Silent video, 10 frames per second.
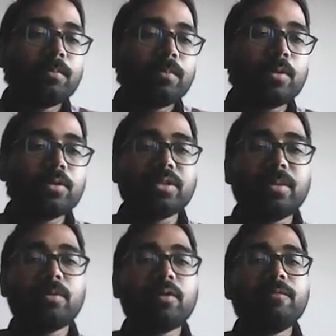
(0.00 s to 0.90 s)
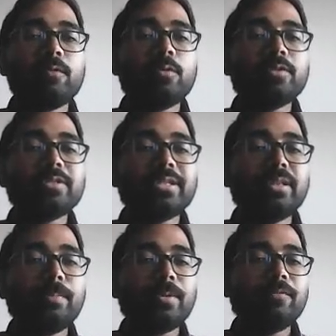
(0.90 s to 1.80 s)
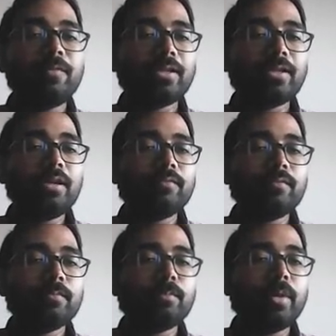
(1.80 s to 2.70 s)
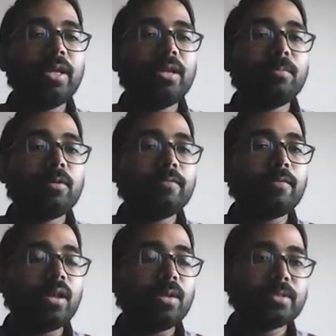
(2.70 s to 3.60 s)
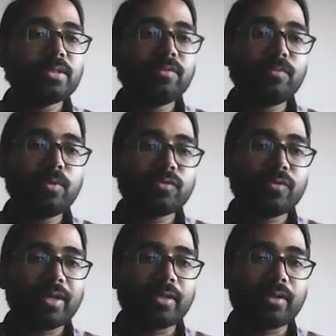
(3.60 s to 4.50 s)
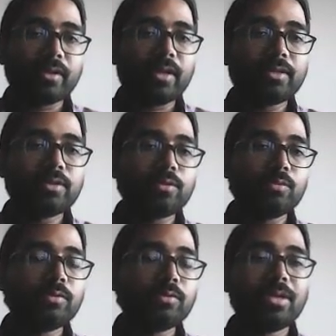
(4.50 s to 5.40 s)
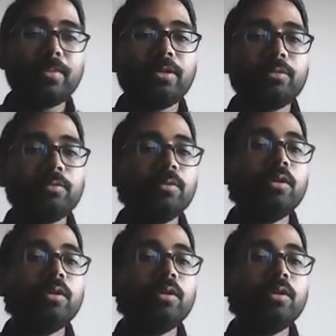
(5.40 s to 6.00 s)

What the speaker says: Because number of rows in the prefactor by number of columns in the postfactor, that is 3 by 2.